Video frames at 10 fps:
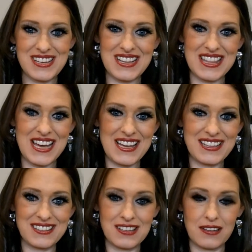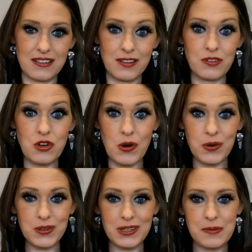that know
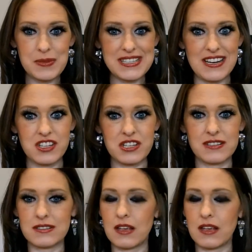your limitations.